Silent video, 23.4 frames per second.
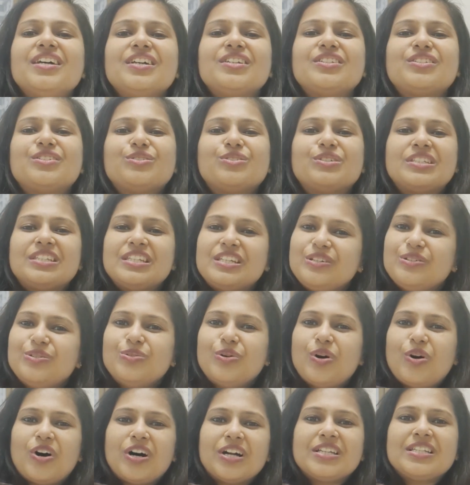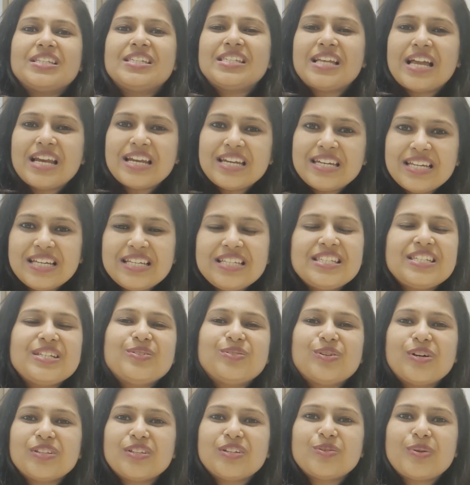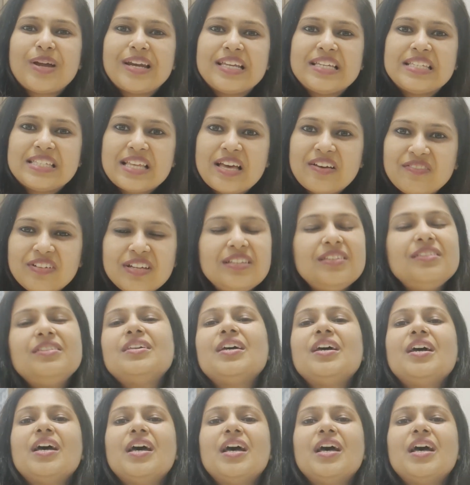So see you on Sunday, see you on the 27th.